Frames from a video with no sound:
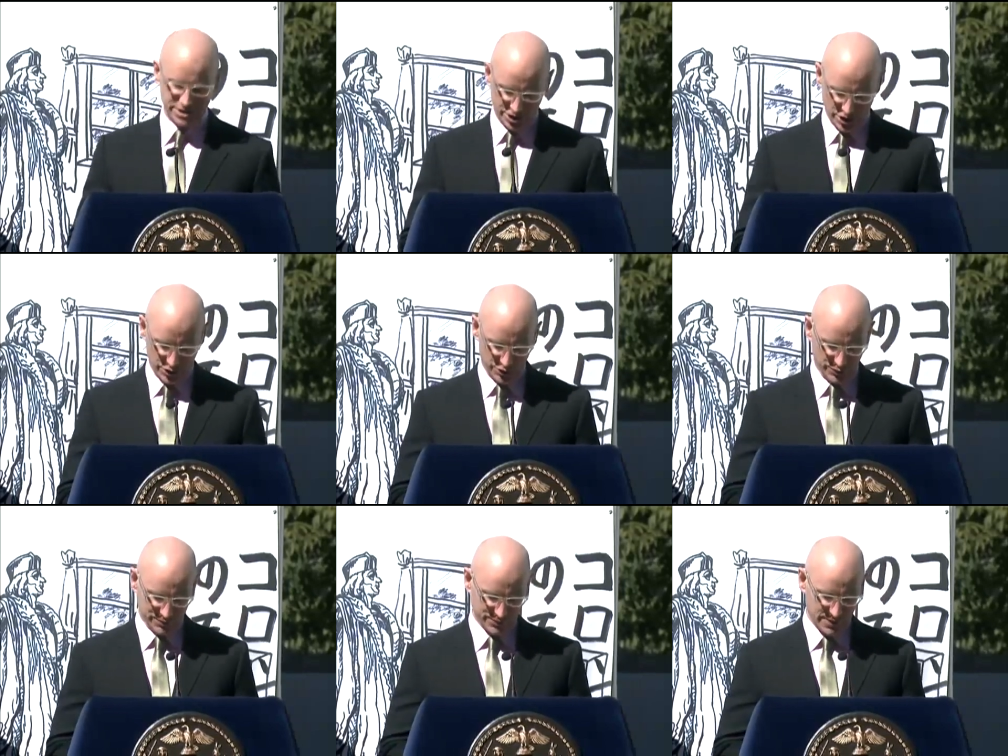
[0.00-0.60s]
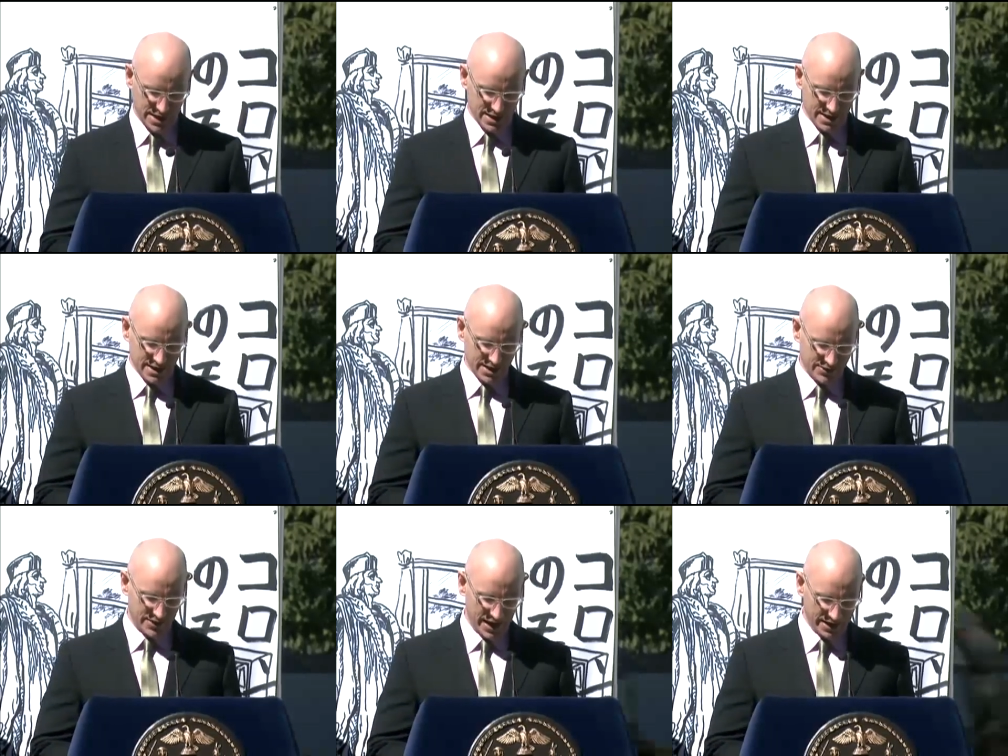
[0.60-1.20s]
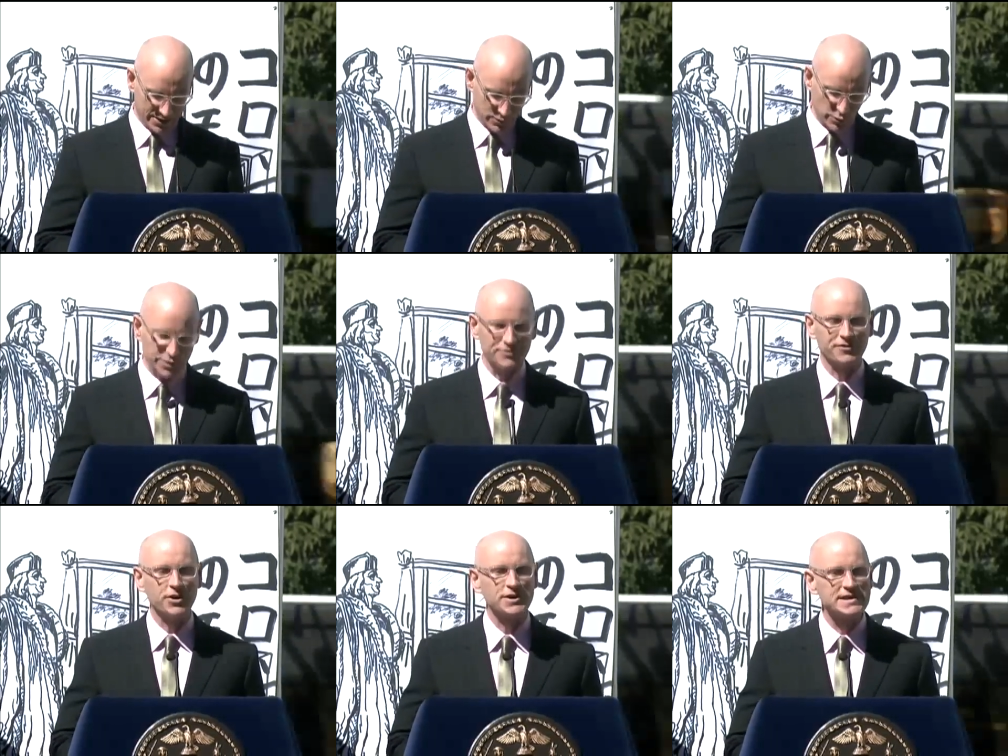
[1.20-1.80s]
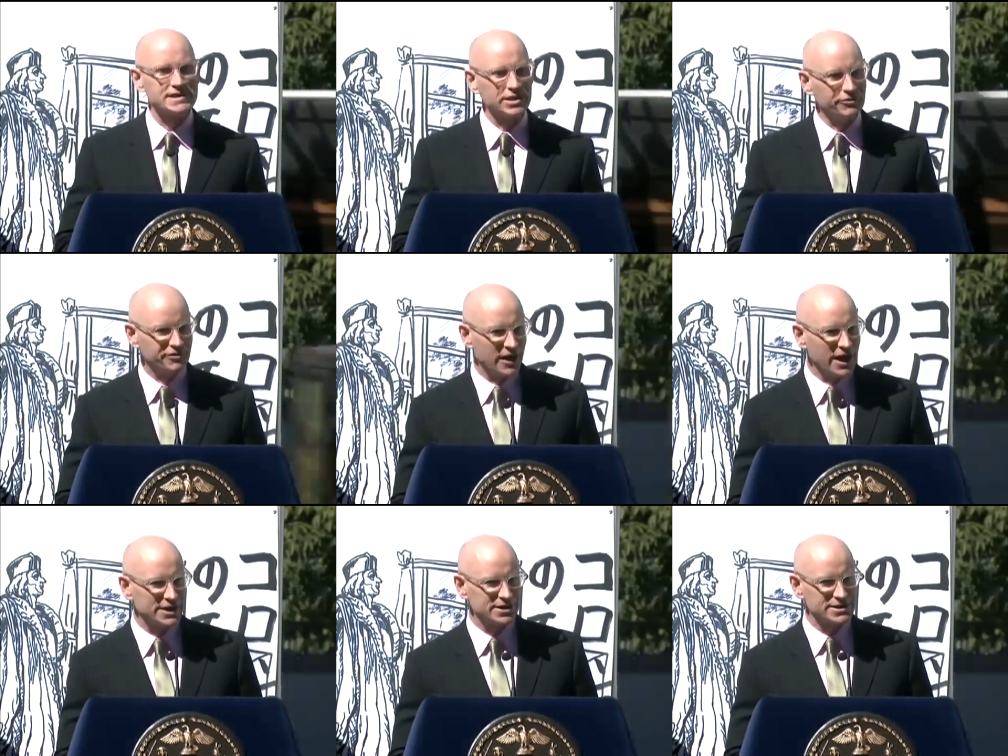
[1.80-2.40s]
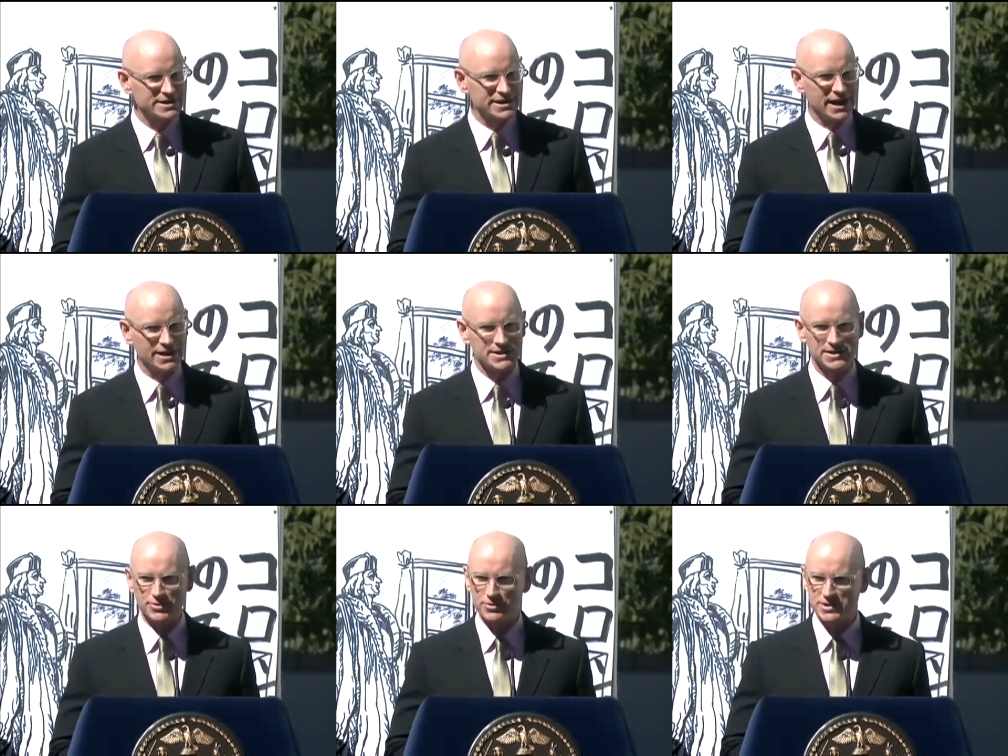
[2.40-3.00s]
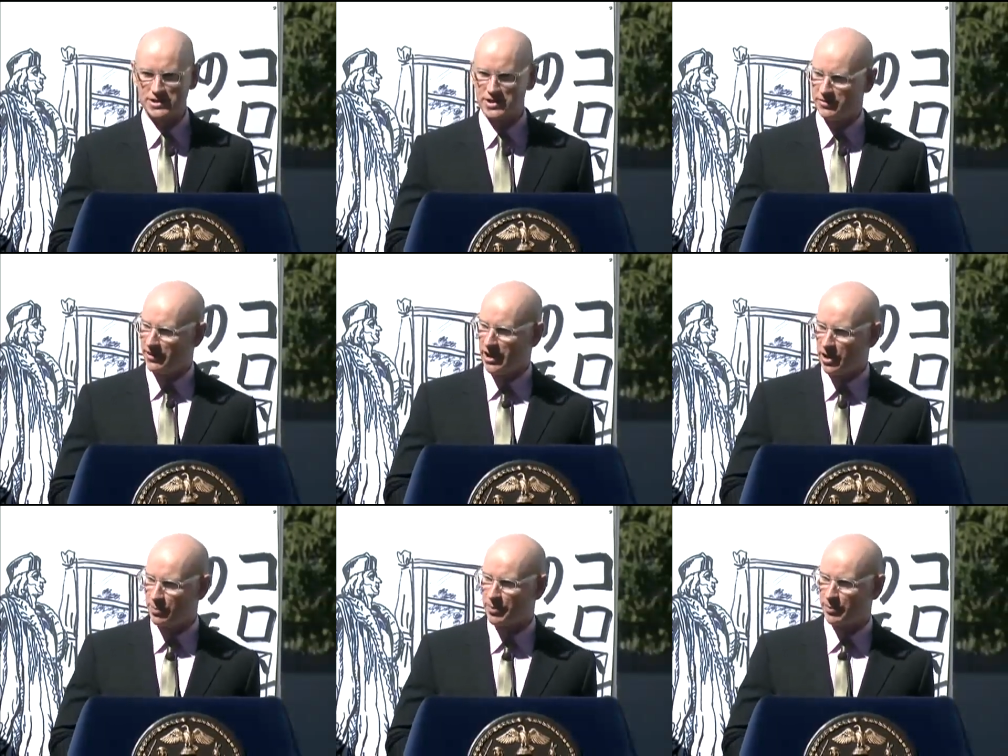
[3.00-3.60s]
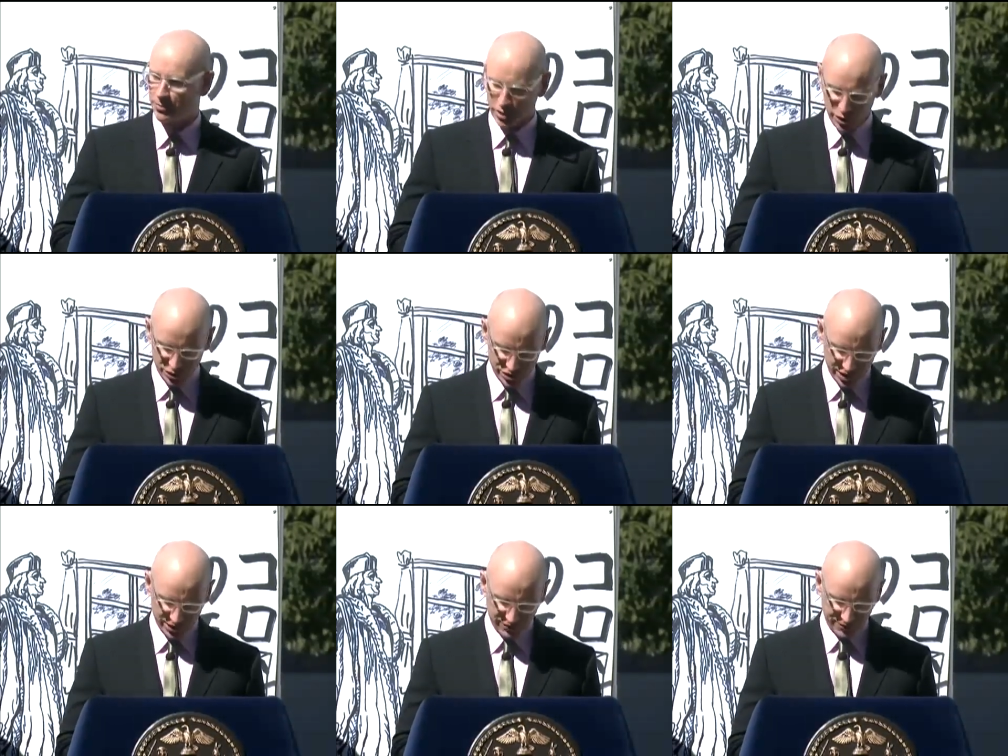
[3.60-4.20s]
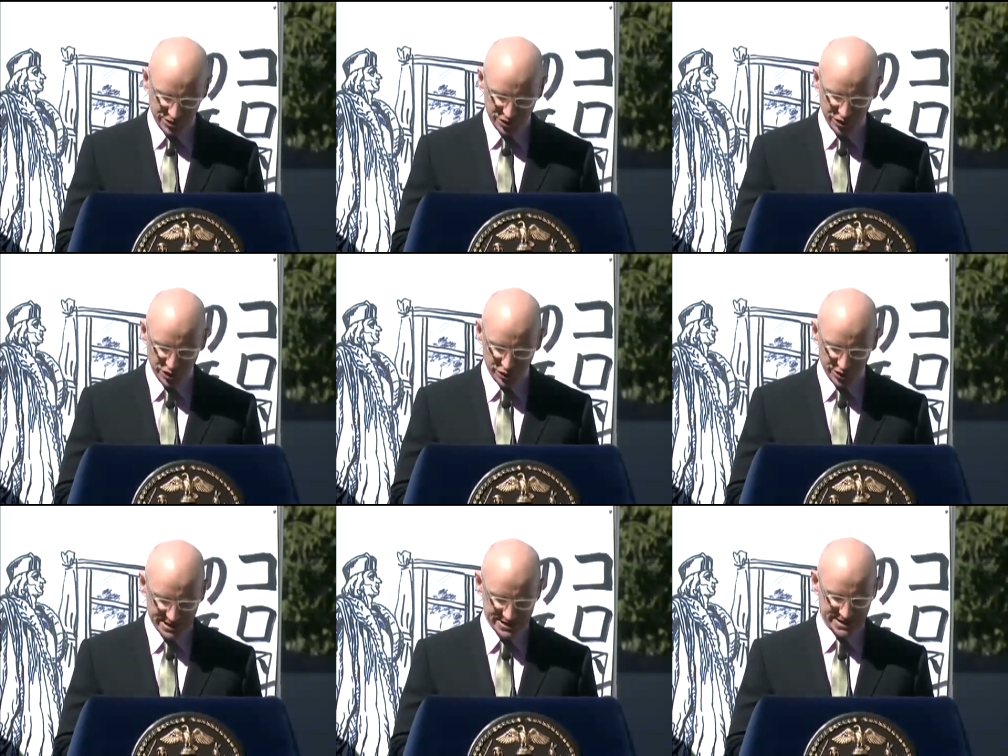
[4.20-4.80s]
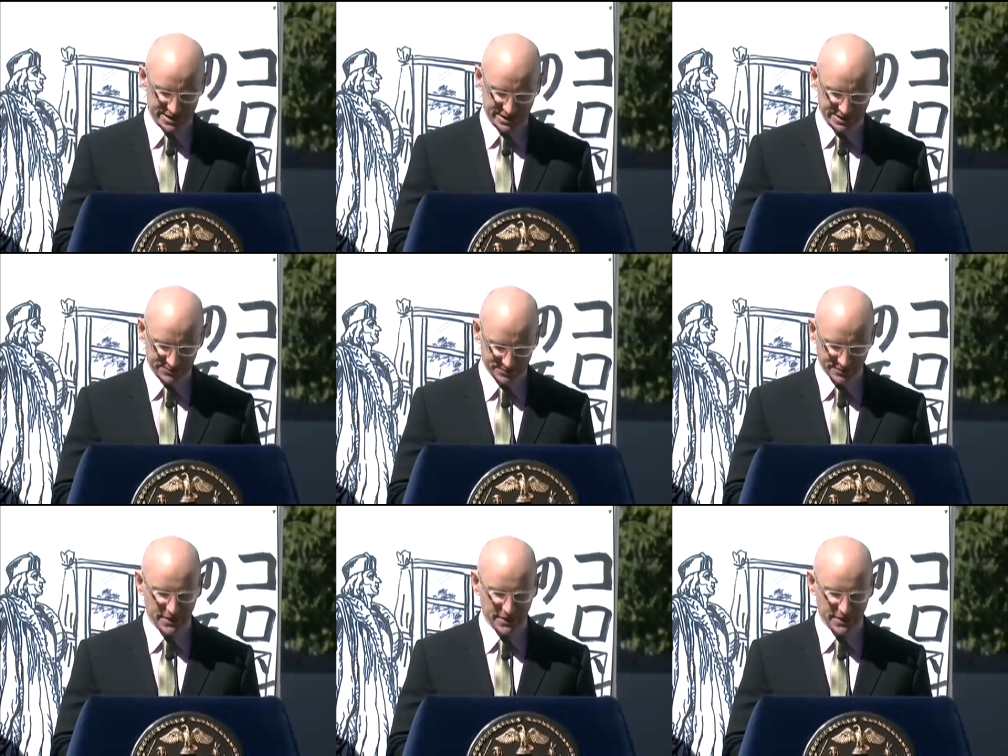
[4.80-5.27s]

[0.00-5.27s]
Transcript: ago that we first invited Tatzu to develop a project for New York City,